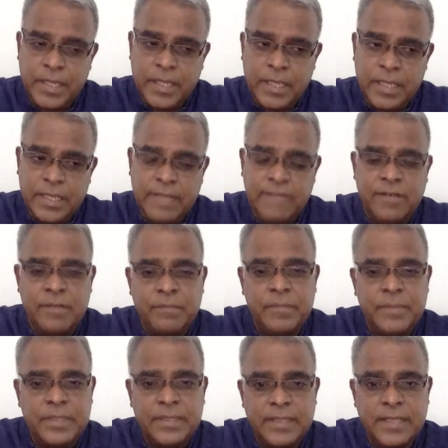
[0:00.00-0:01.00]

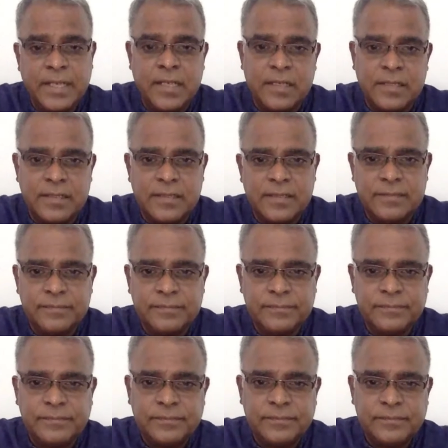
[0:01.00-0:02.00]
development in a country?
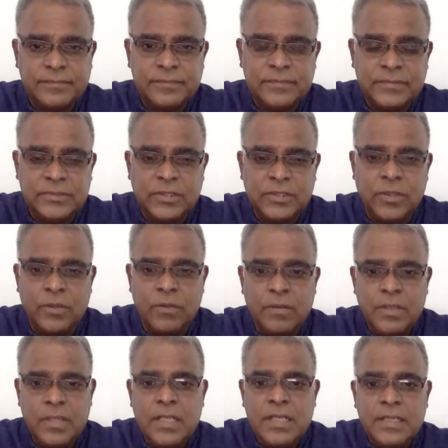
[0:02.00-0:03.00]
So
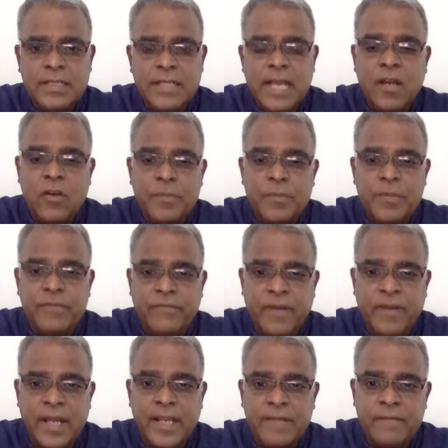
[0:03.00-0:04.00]
there could be
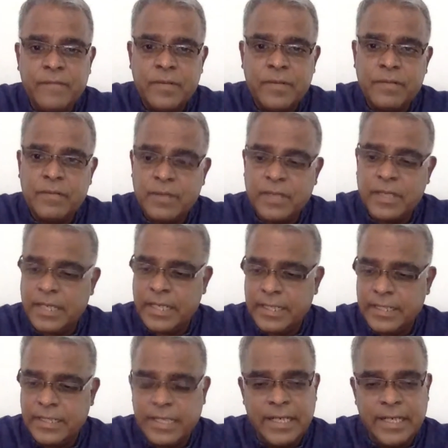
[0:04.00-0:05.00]
5
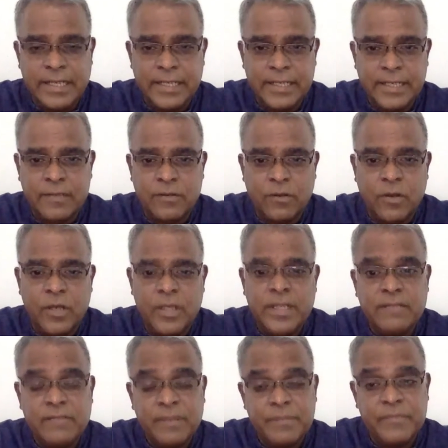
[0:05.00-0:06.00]
in the internet or in
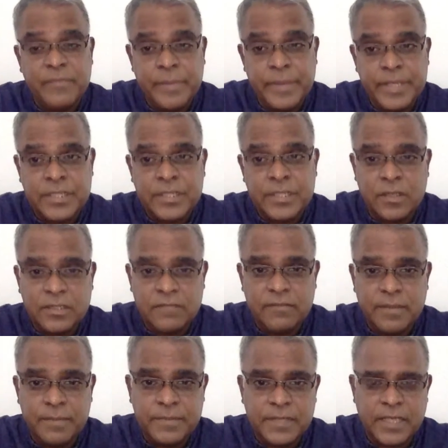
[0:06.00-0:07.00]
the British Council
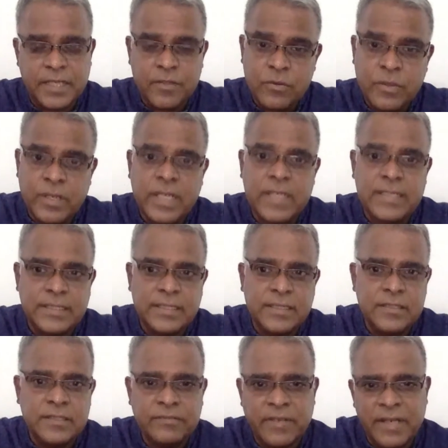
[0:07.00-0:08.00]
website. You can see
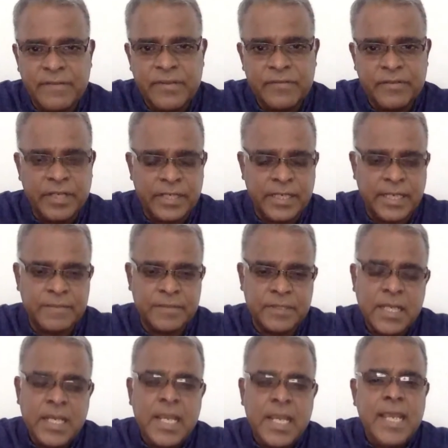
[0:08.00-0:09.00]
these 5 different
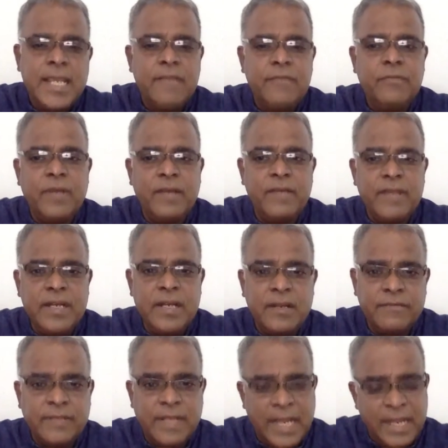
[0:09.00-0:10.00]
types. If you have
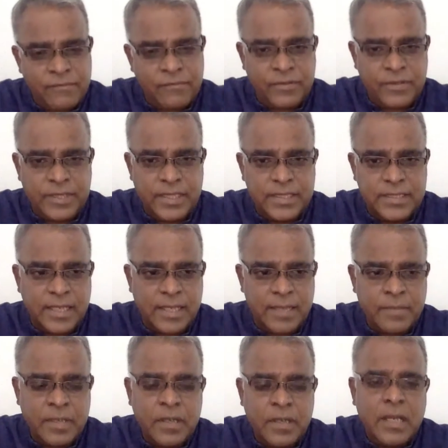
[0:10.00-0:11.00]
enough time for the
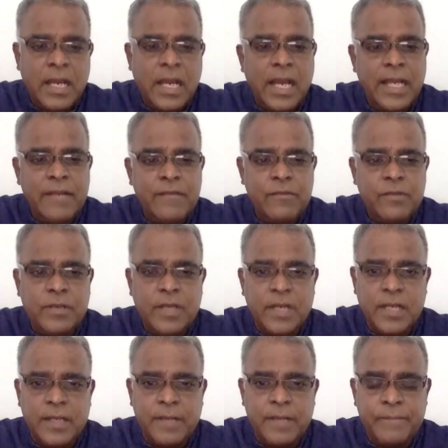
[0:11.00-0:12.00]
exam, I would uh,